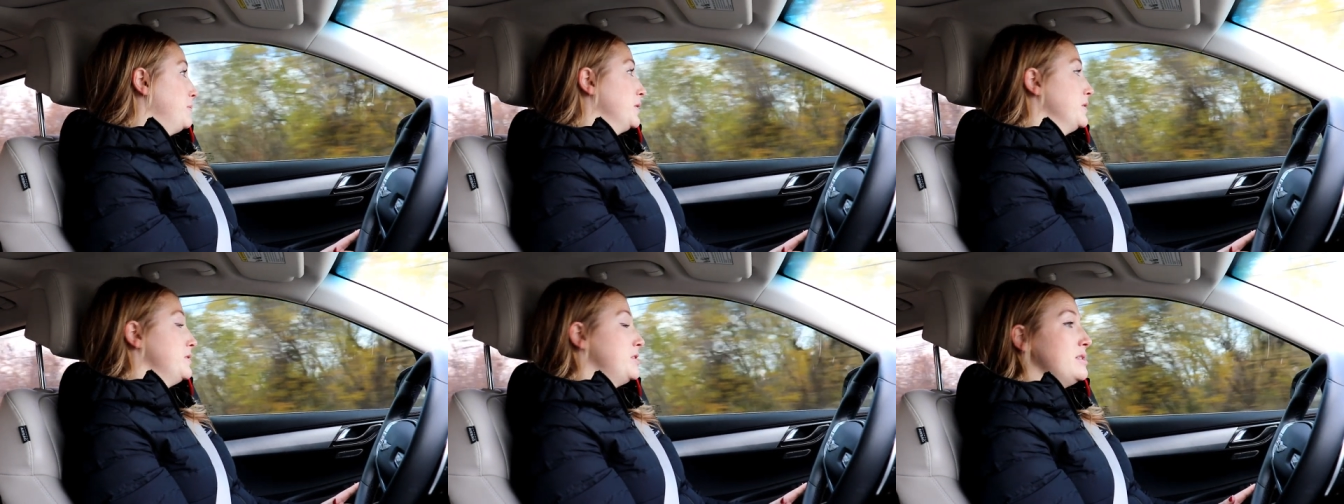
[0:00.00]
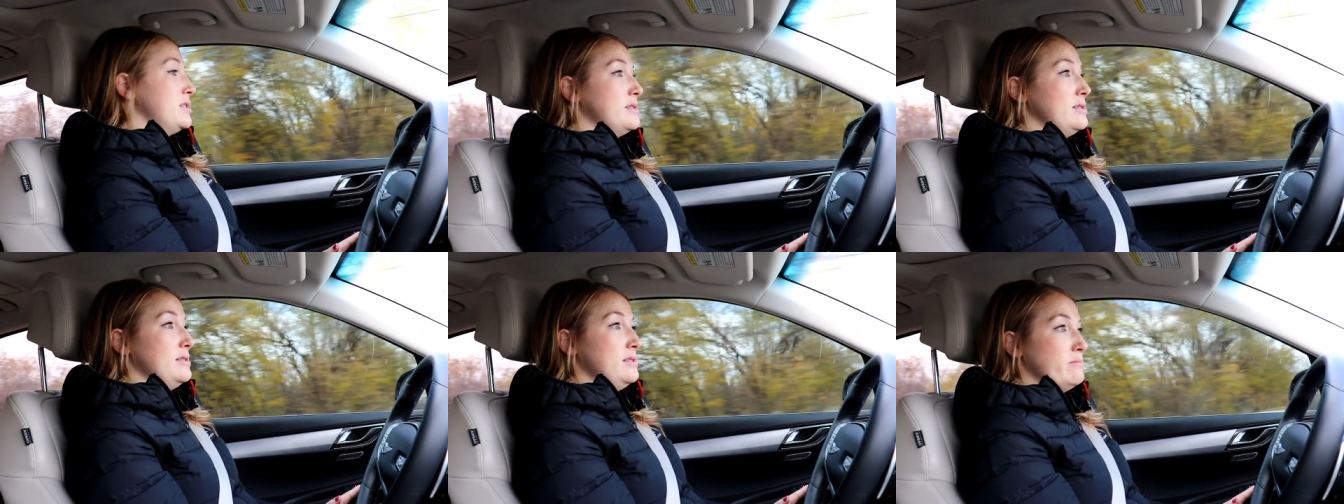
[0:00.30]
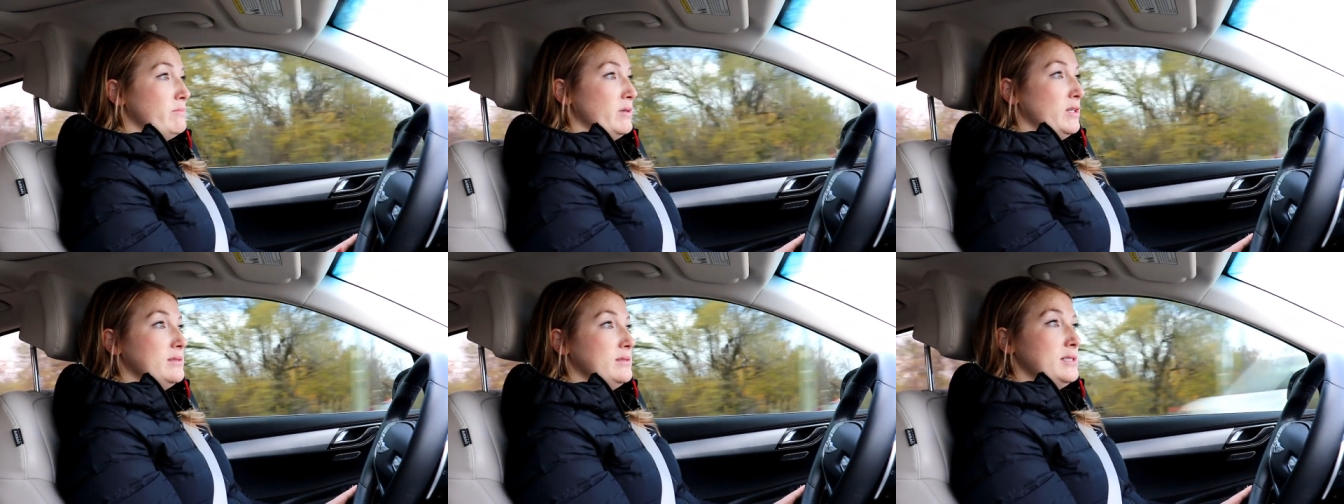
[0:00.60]
purchased
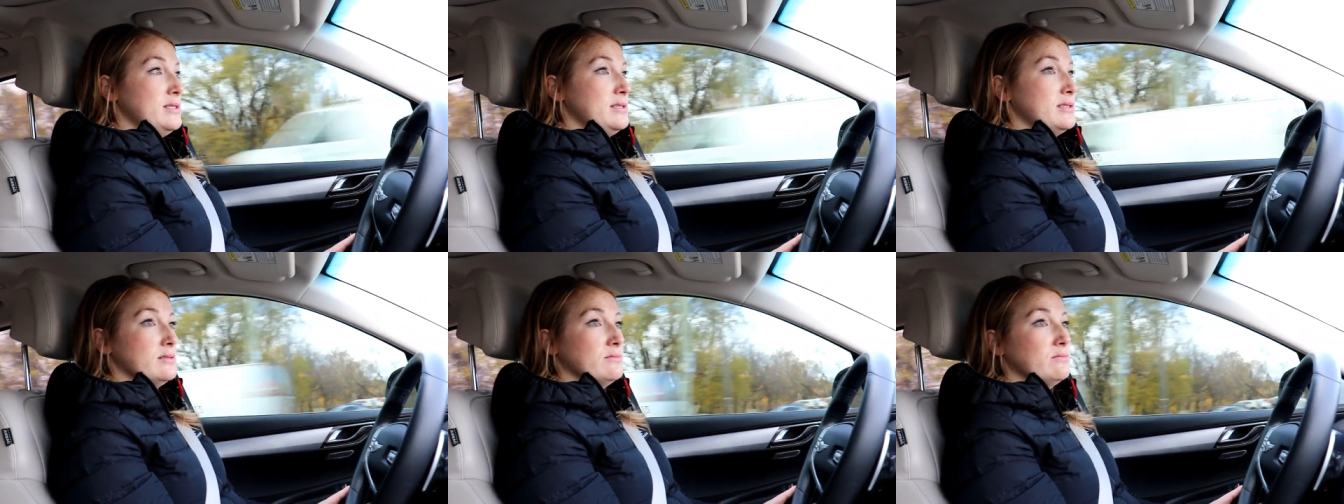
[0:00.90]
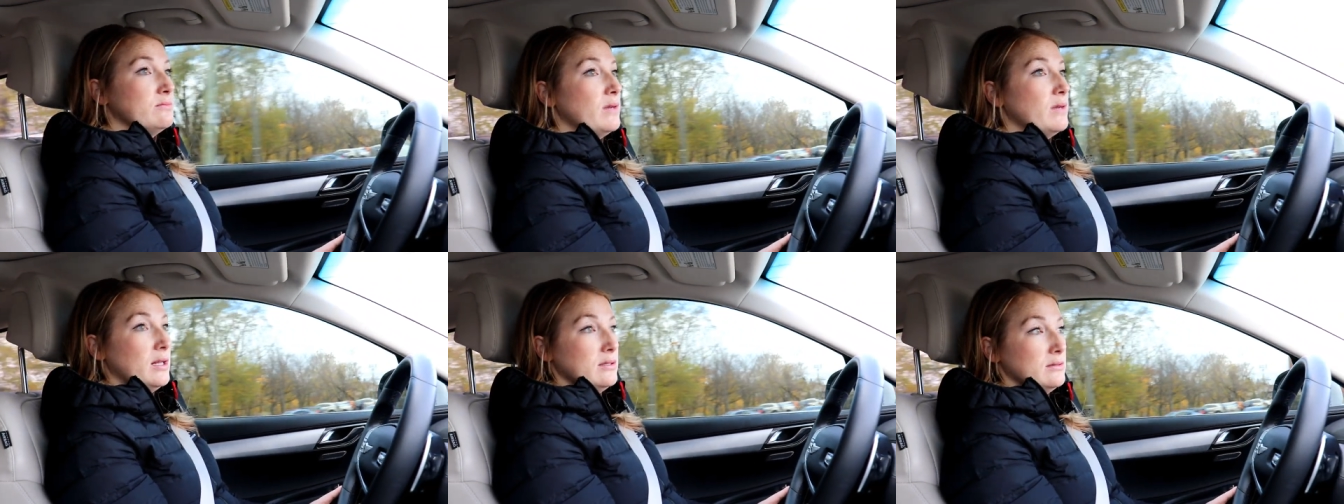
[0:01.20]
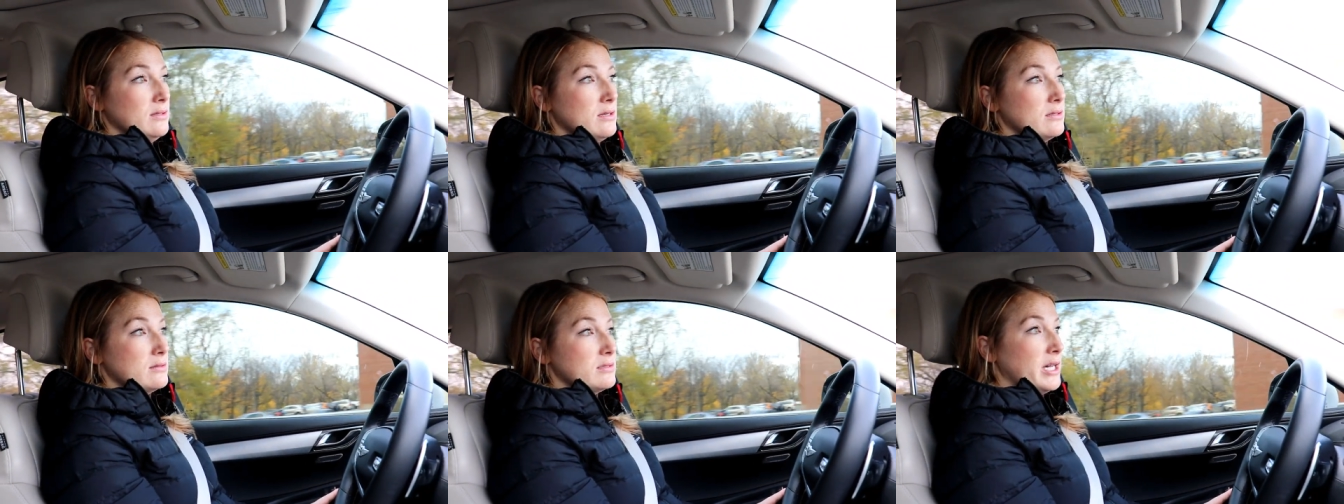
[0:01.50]
these multis a, a
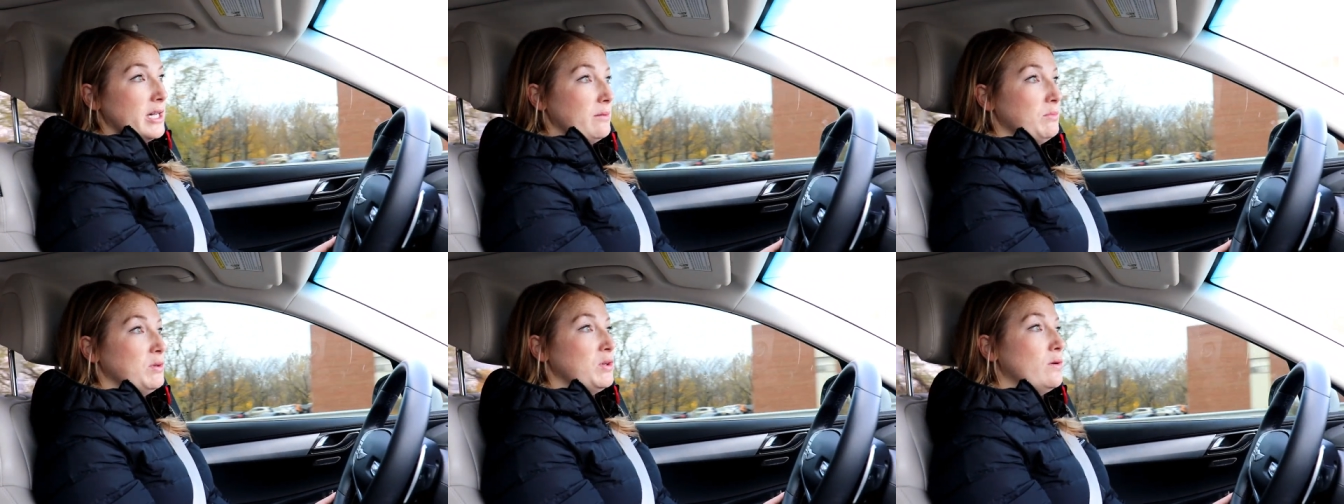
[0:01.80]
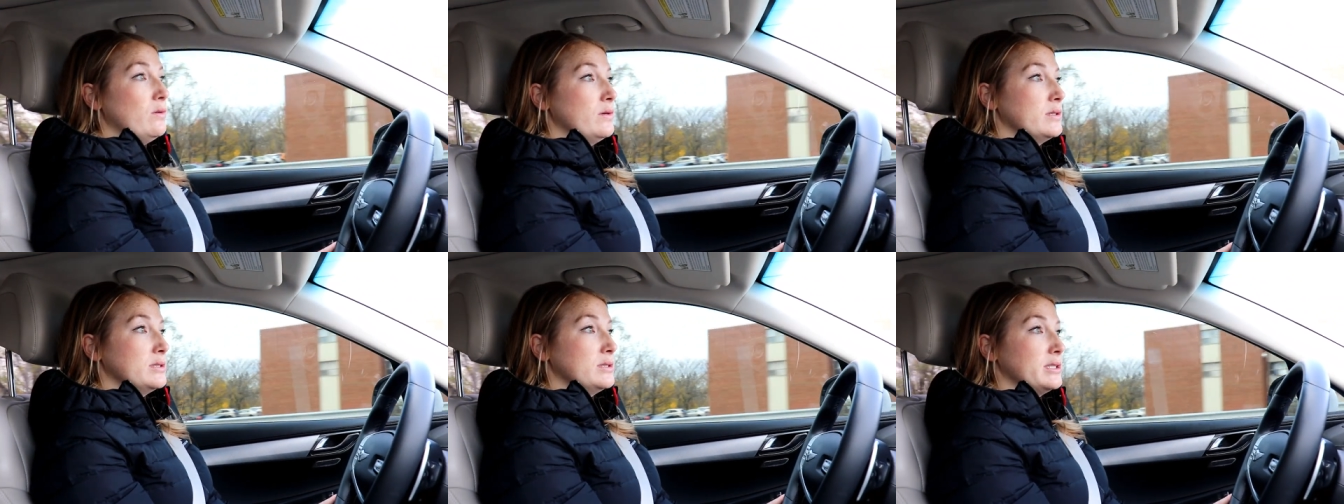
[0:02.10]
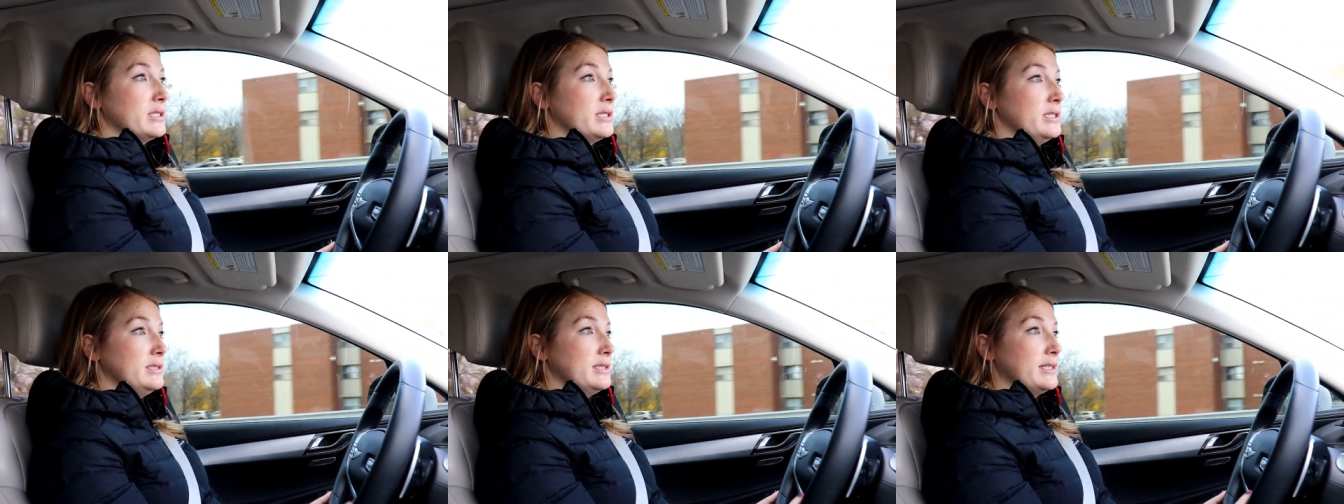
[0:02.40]
long time ago are
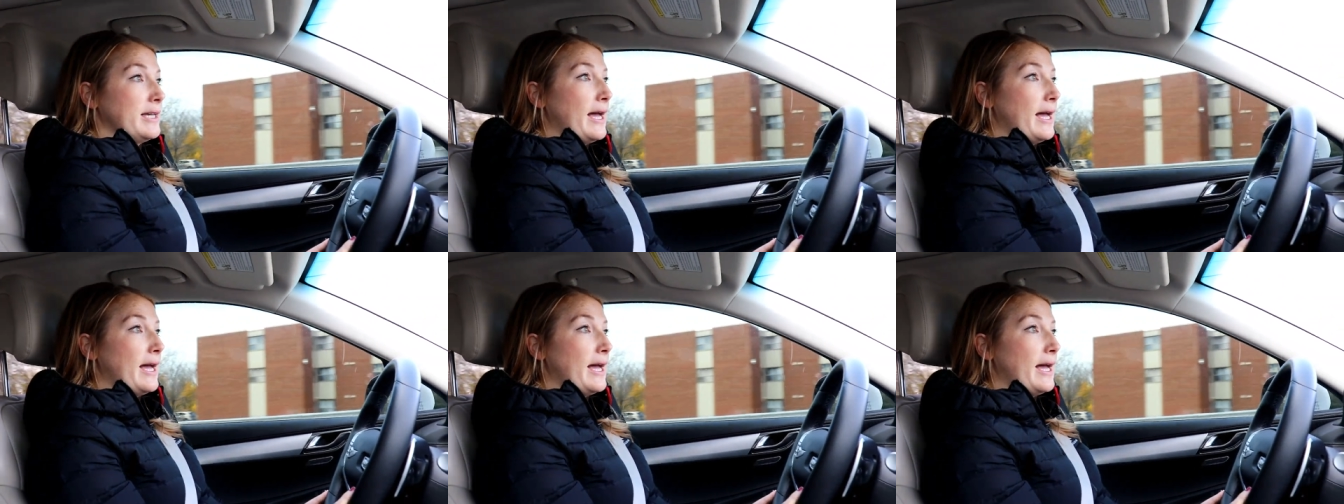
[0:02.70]
looking to